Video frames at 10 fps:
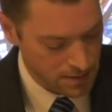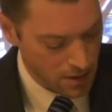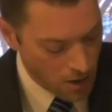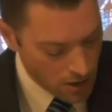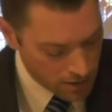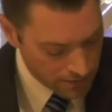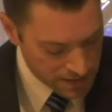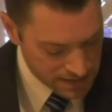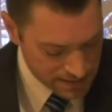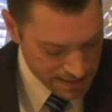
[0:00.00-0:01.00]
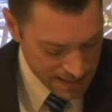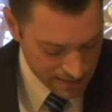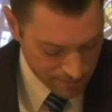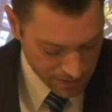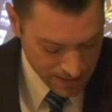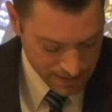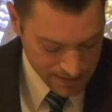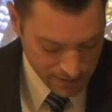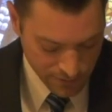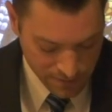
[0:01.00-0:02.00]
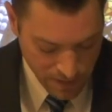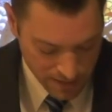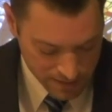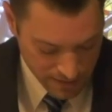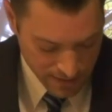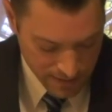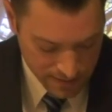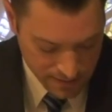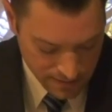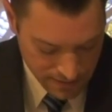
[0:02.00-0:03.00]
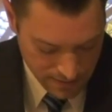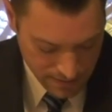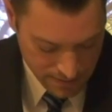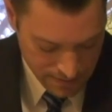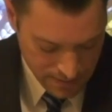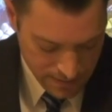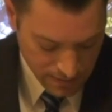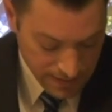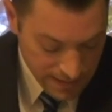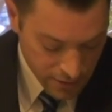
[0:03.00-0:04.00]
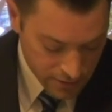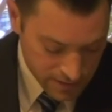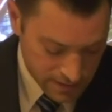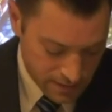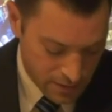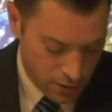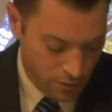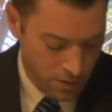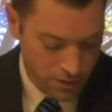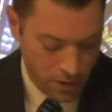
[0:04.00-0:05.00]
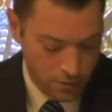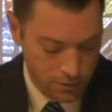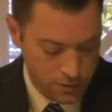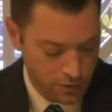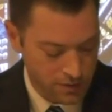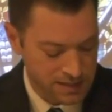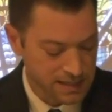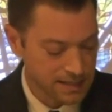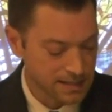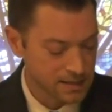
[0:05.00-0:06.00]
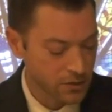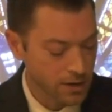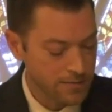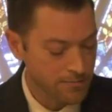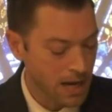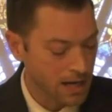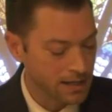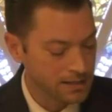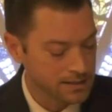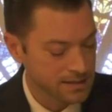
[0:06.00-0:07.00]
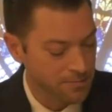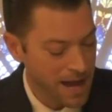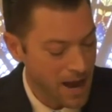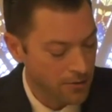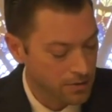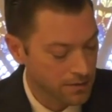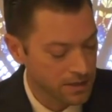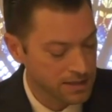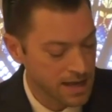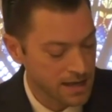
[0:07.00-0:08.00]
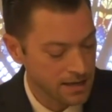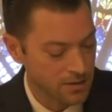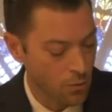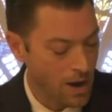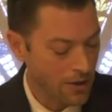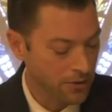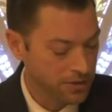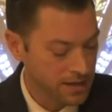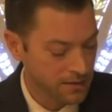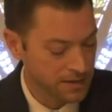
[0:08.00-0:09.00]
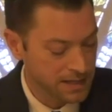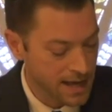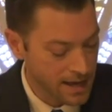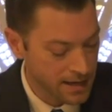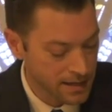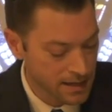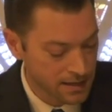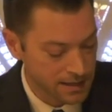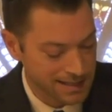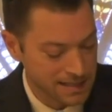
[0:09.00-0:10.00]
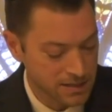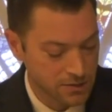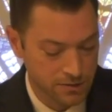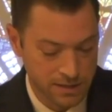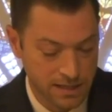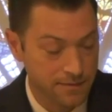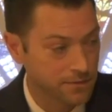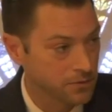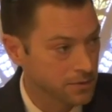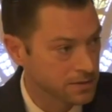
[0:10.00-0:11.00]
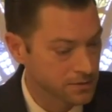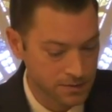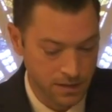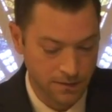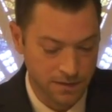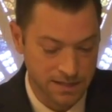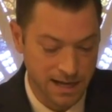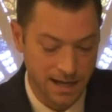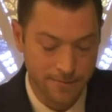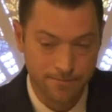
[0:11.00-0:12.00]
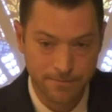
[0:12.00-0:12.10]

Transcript: All of this has taken place in response to these leaders who are those who are seen as the great minds, the power of the day, the wealthy of the day, the teachers and influencers of the time.